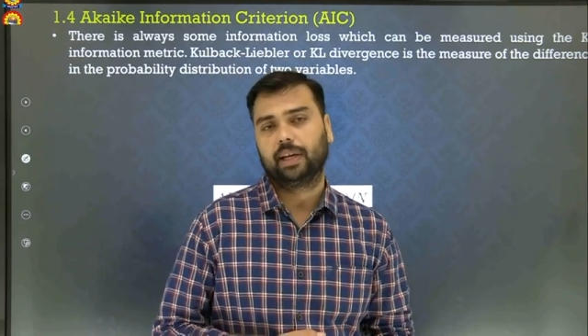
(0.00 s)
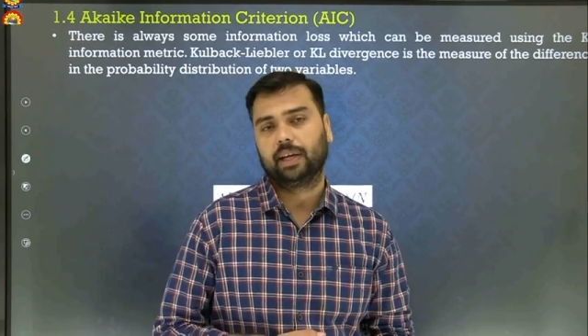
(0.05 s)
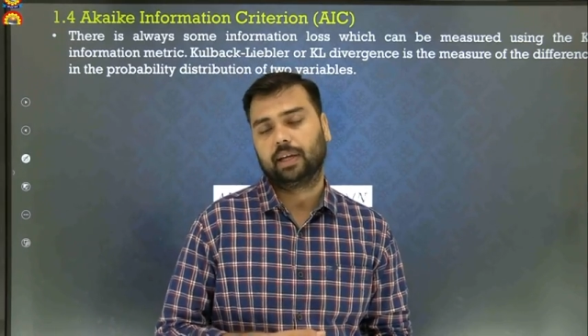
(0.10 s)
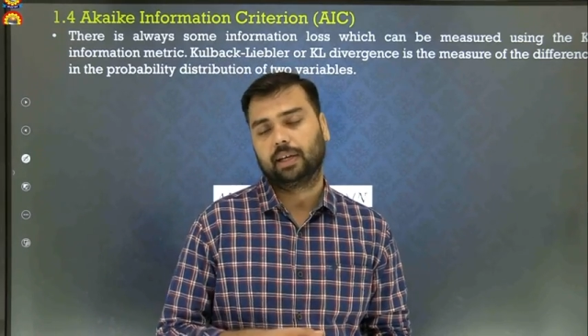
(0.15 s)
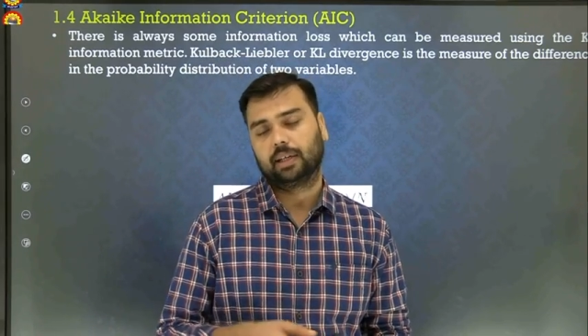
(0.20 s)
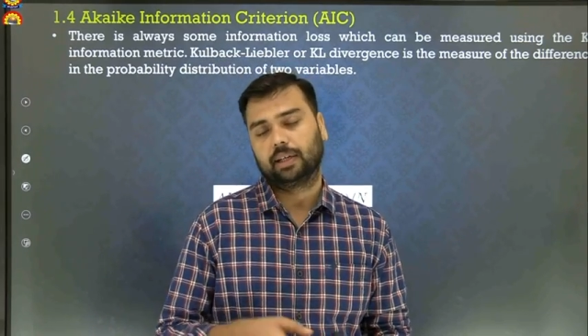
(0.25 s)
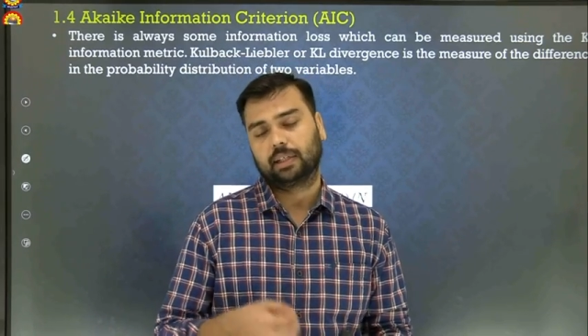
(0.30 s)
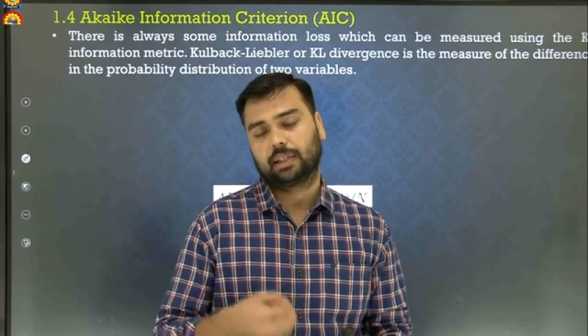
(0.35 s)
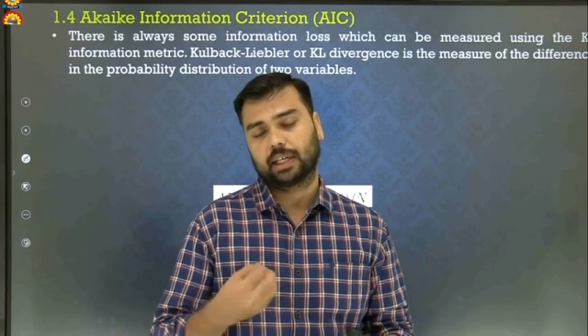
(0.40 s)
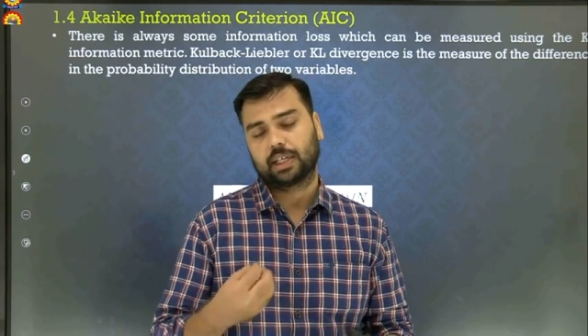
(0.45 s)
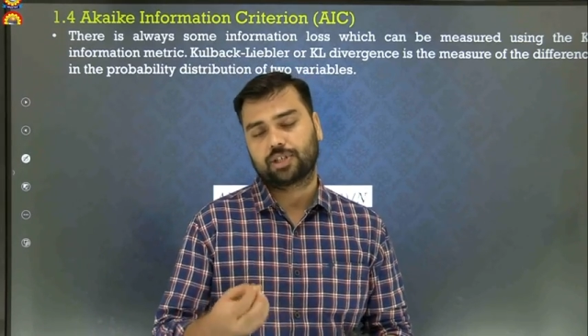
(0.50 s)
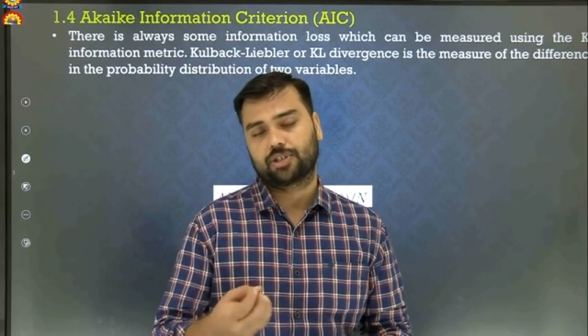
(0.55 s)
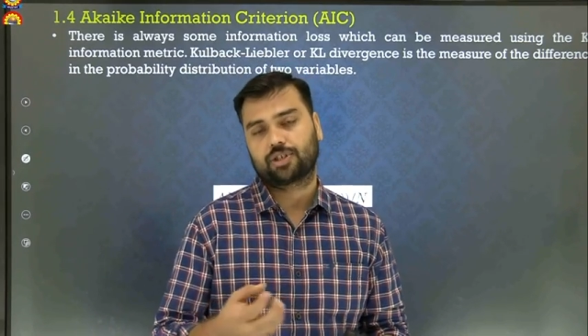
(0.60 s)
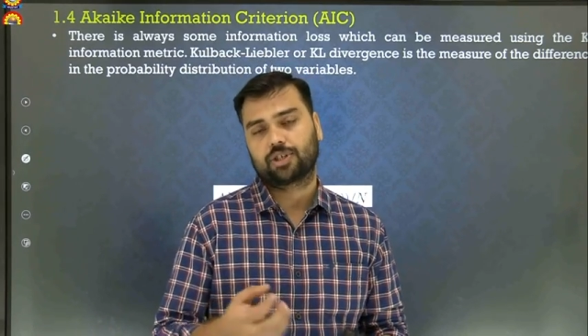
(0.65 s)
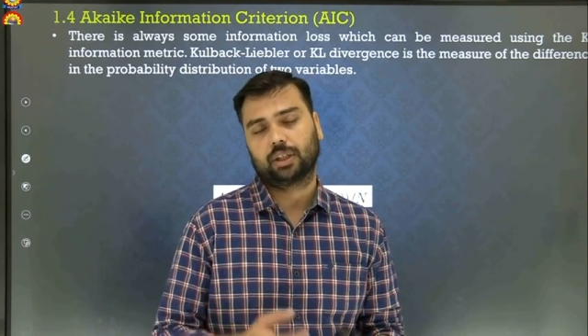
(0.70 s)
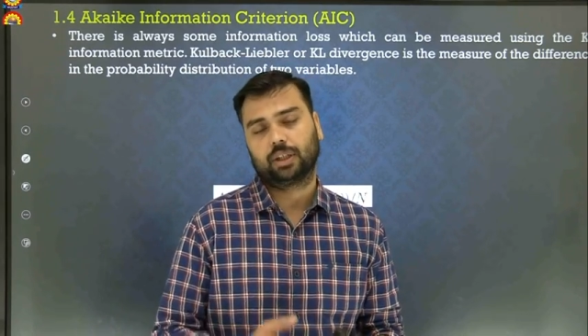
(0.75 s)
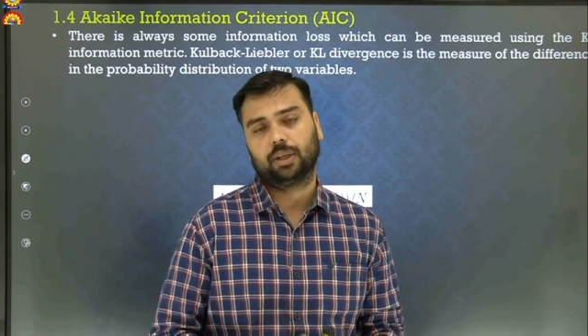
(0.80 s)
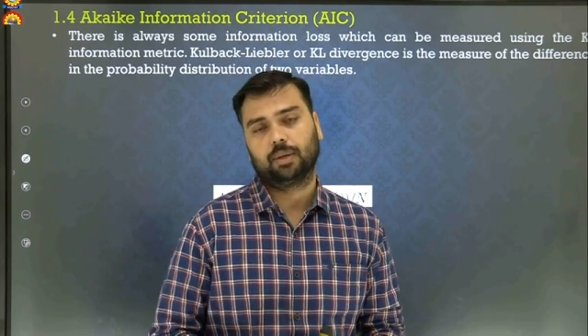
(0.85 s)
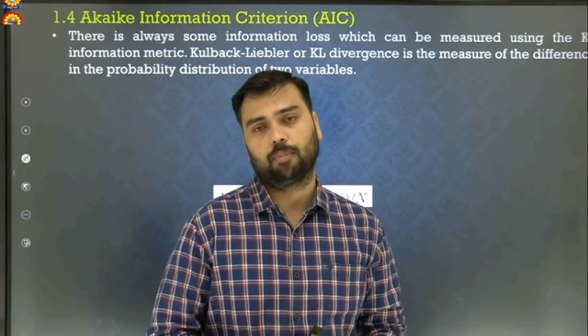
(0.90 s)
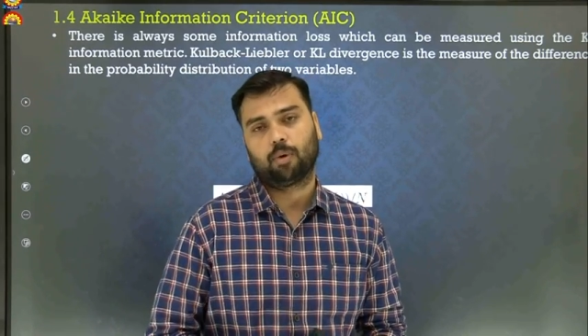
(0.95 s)
construct the
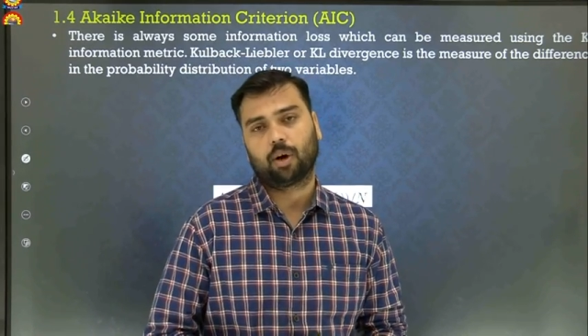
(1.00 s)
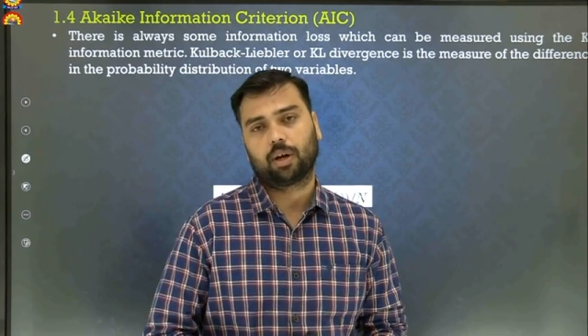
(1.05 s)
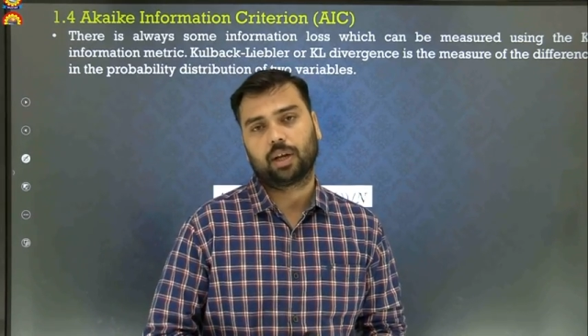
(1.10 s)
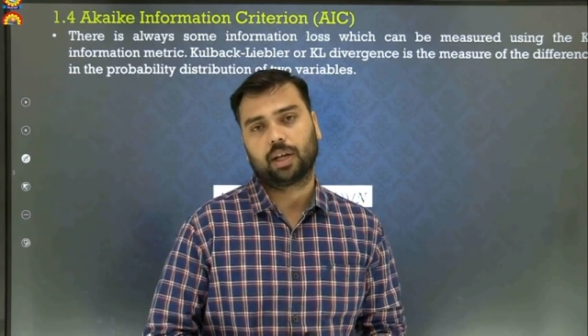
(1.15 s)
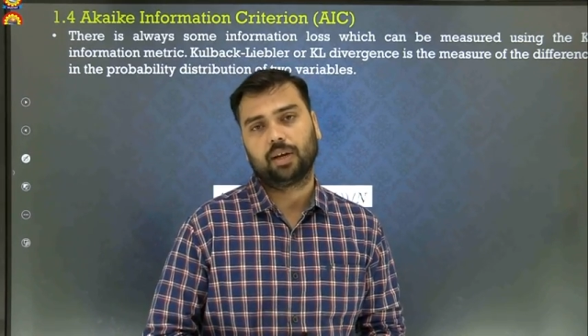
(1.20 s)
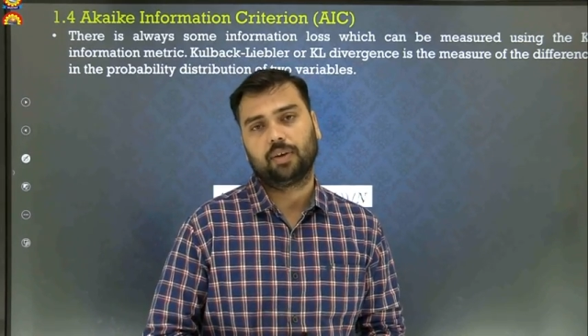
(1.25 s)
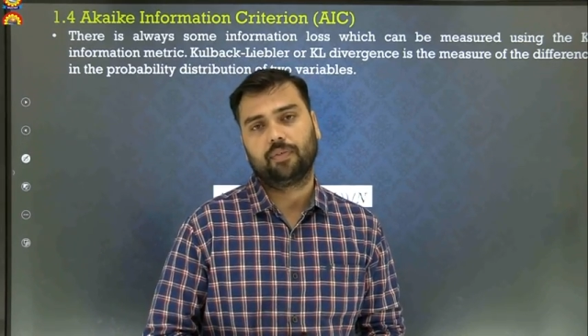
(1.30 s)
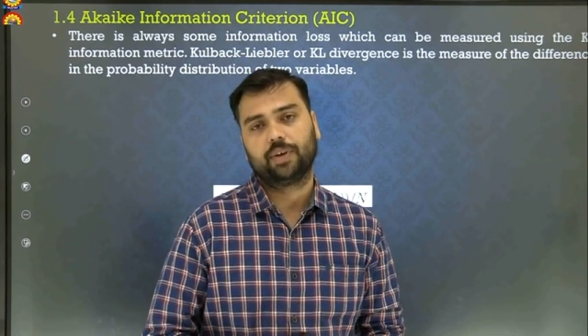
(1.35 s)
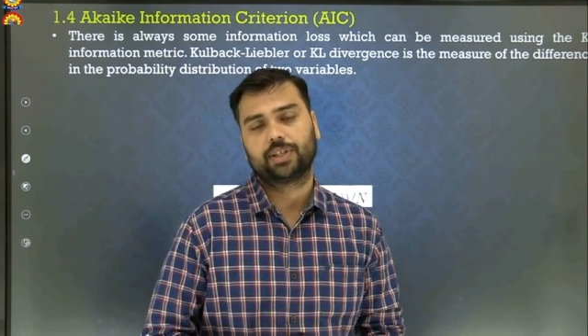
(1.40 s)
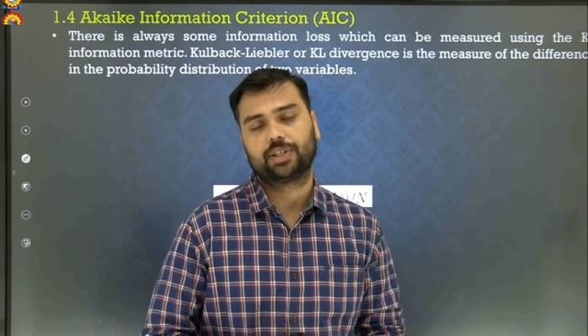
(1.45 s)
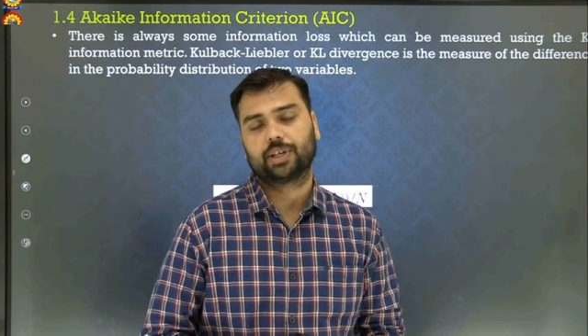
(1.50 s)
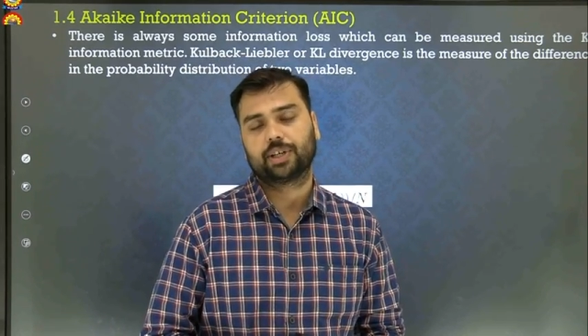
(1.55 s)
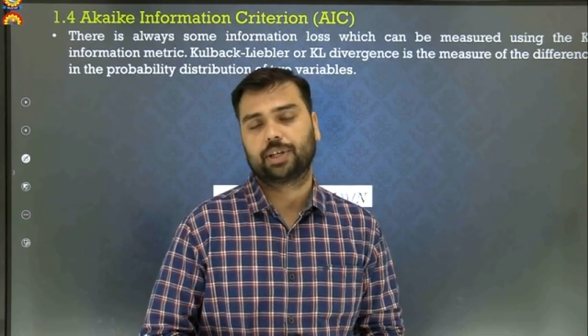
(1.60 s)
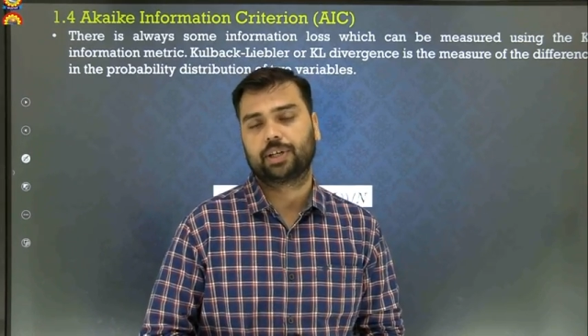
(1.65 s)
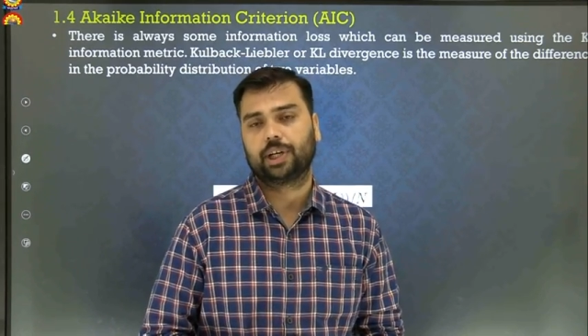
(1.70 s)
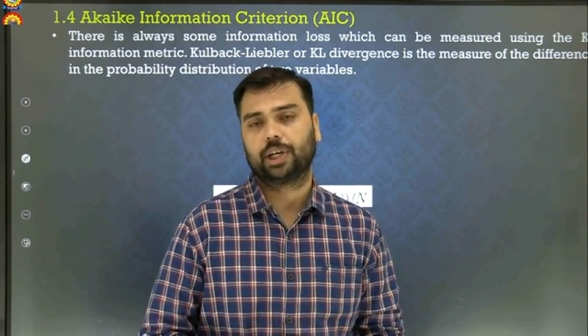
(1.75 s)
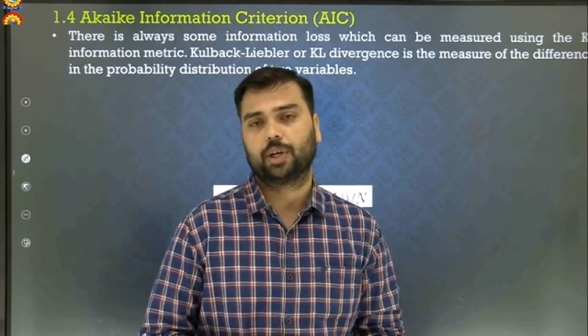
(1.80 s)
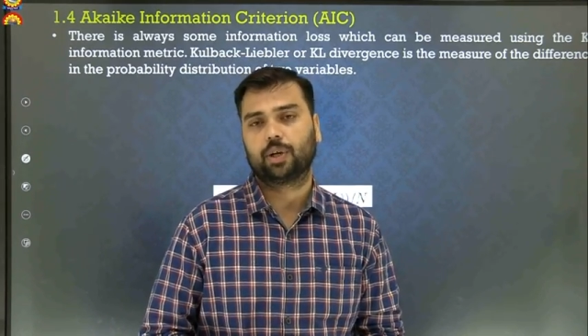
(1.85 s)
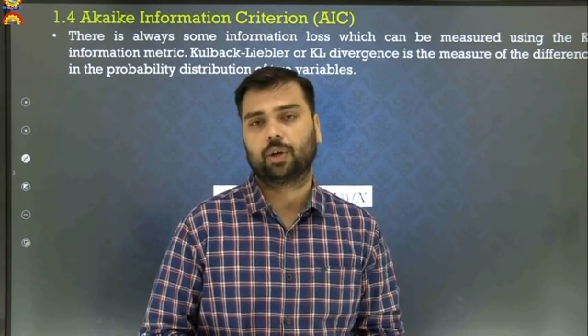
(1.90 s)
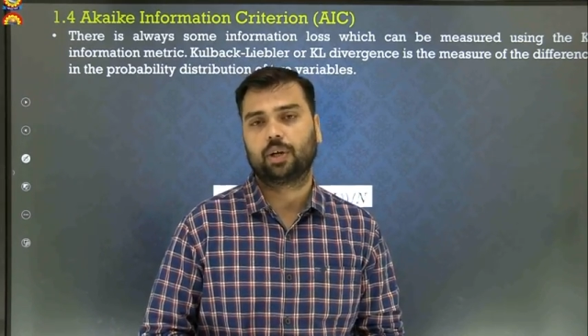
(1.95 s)
model which generate
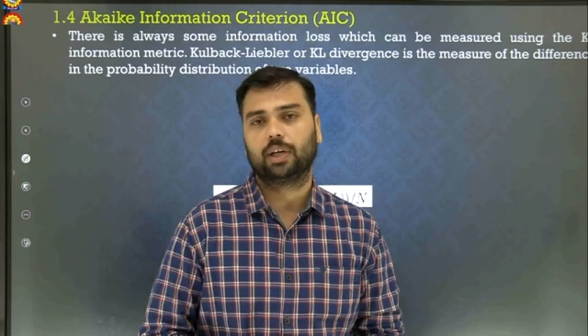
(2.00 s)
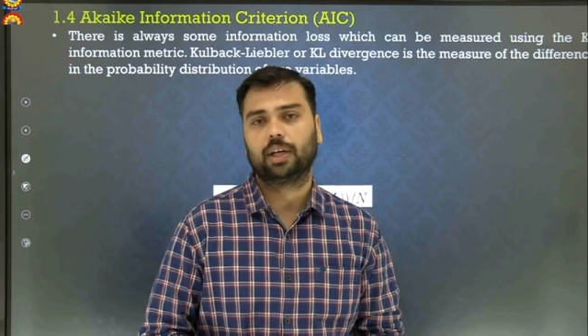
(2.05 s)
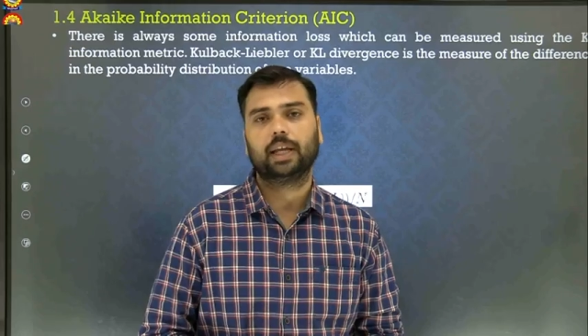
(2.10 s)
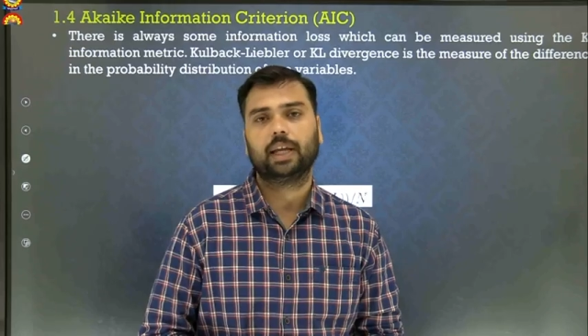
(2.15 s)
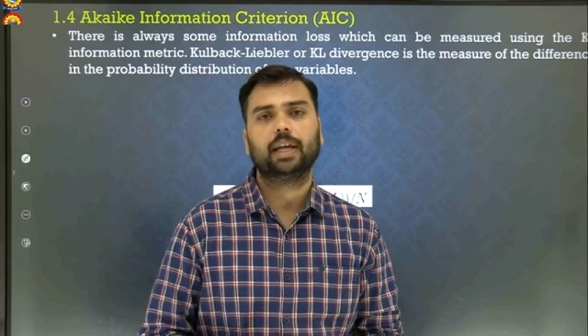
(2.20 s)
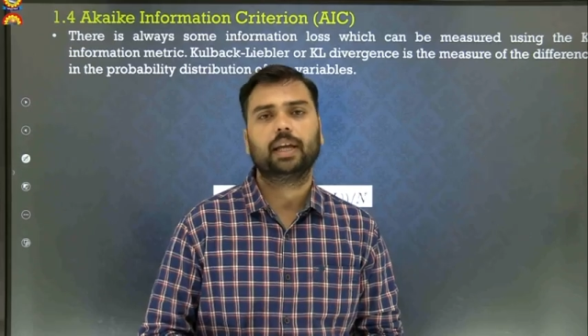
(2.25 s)
only